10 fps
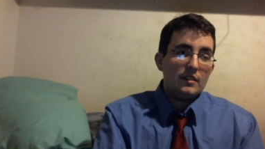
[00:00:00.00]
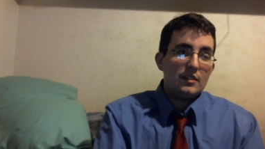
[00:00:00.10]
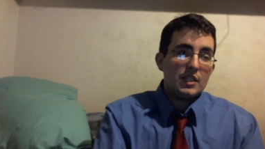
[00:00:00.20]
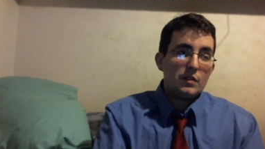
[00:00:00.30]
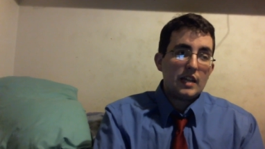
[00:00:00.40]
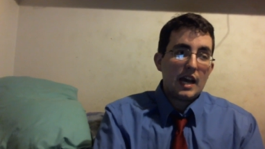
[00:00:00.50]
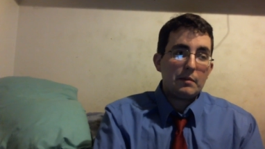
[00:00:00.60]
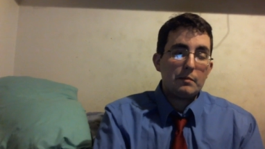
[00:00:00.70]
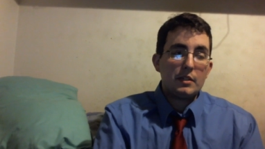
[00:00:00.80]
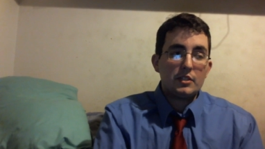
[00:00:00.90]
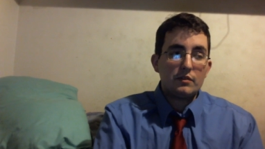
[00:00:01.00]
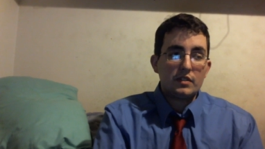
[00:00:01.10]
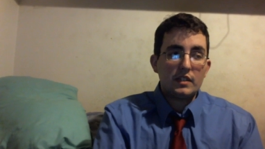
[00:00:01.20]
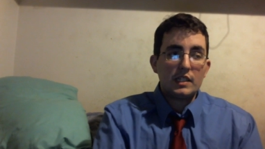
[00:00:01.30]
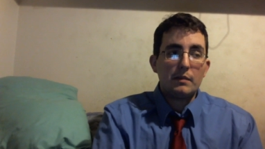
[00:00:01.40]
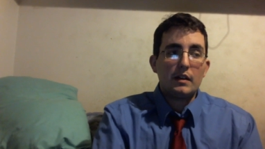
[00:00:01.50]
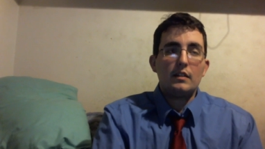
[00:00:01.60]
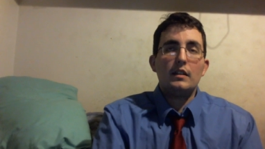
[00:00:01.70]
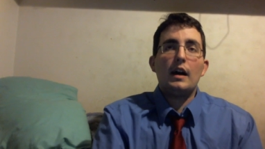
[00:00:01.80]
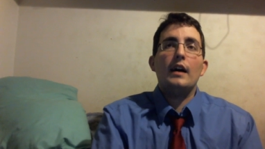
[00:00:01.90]
she was happy, but she was thinking about it a
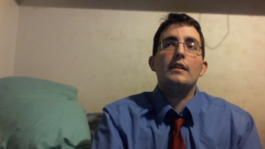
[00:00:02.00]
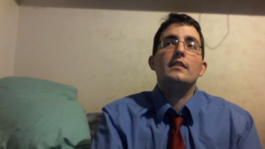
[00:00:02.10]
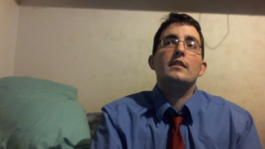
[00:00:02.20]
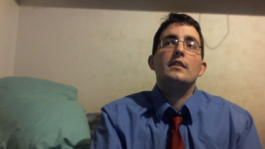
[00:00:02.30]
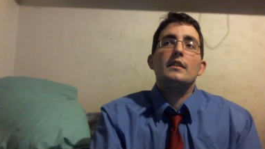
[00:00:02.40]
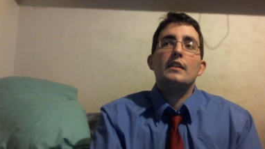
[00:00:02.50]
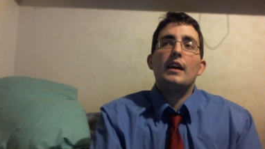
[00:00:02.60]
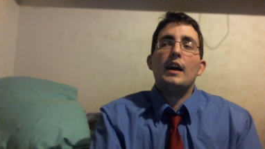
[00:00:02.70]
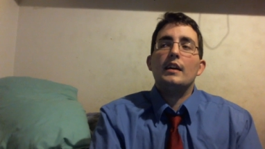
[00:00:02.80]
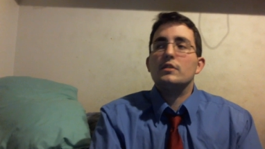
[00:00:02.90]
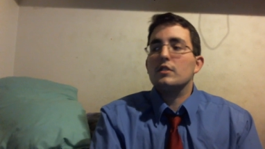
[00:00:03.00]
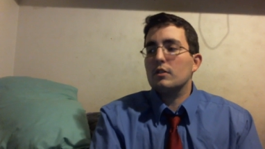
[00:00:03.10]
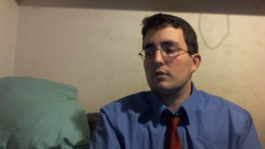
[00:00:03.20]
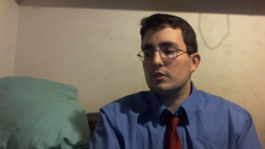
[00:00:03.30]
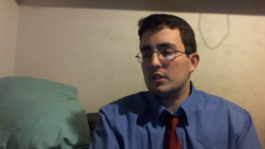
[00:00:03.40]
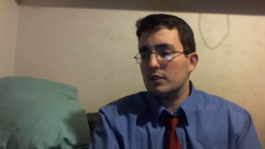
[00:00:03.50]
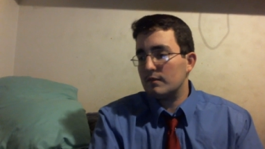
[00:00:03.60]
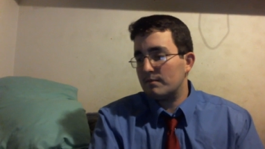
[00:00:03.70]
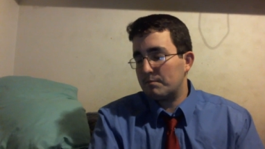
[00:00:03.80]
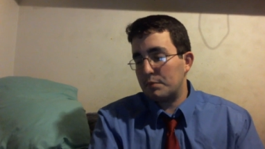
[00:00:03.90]
lot. And so she,
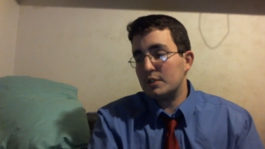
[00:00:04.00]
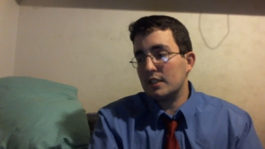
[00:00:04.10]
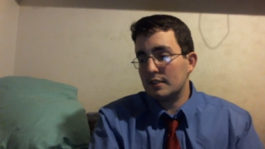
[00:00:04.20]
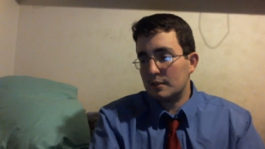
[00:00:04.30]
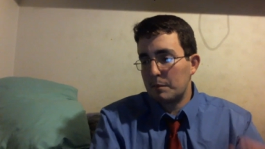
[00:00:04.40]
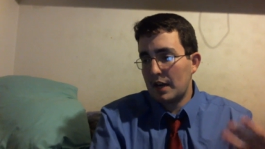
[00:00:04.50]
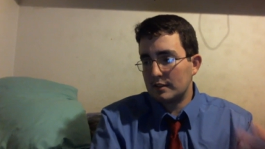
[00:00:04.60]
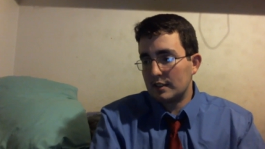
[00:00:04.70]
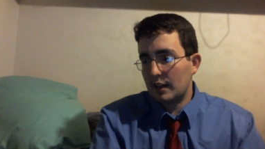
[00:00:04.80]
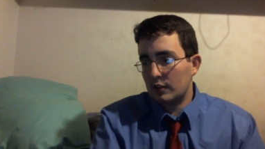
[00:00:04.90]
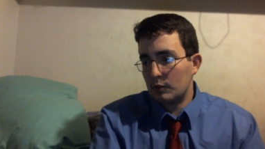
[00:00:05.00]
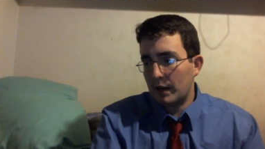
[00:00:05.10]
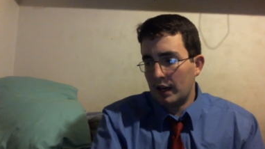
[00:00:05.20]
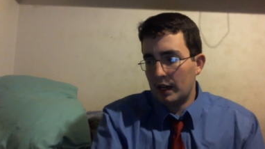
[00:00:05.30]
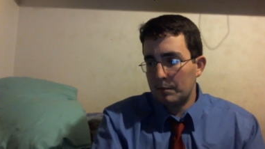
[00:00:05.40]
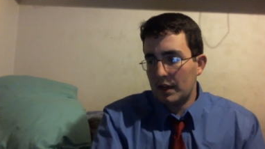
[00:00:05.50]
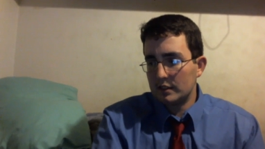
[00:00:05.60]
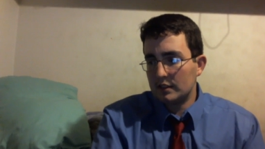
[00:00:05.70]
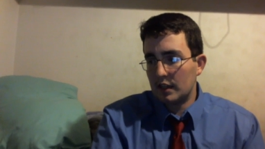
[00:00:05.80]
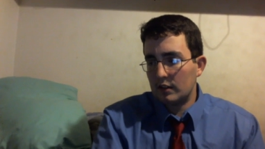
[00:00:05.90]
she ended up passing out on her bed. I
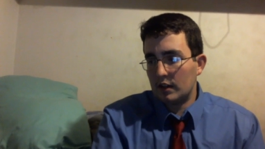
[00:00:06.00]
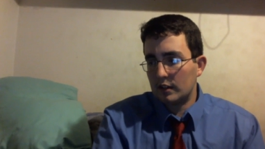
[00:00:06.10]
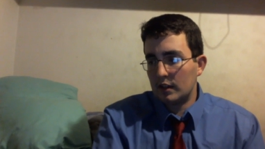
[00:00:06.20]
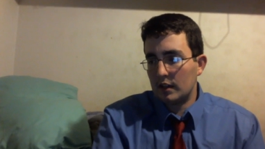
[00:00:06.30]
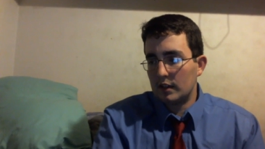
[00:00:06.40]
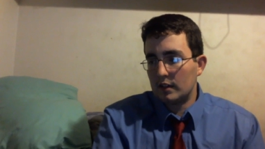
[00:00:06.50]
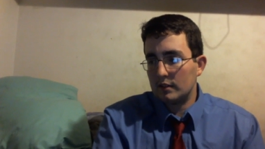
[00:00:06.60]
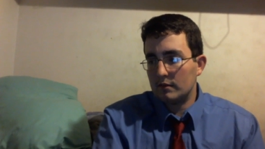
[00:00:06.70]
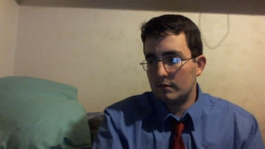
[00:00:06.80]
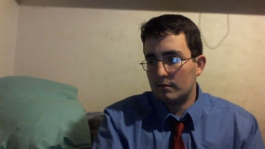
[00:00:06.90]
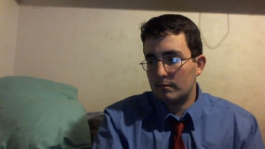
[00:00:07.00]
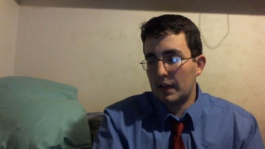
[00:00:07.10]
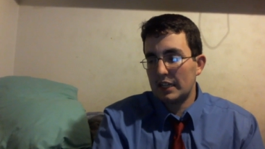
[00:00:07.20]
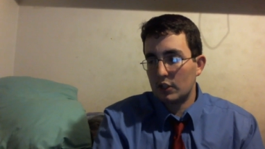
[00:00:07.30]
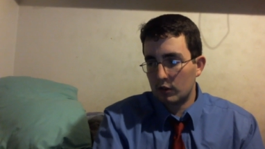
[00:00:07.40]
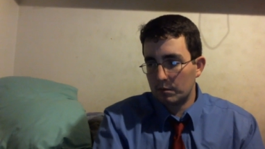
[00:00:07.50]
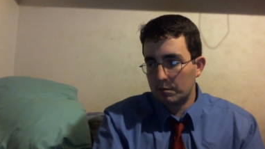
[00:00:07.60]
passed out on uh, my current